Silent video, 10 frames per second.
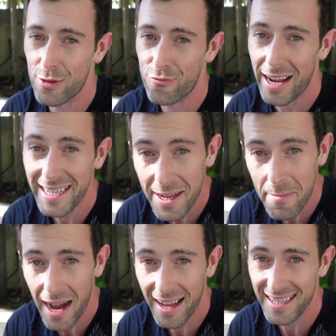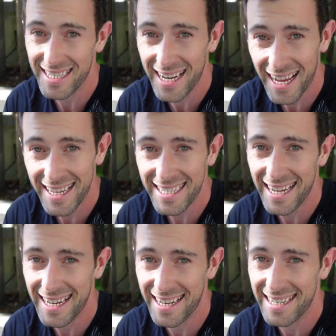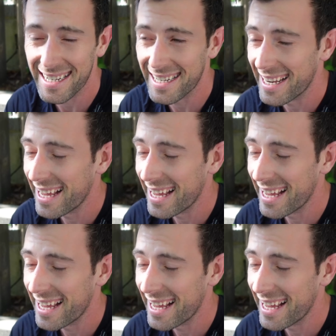to race a mile tonight in London.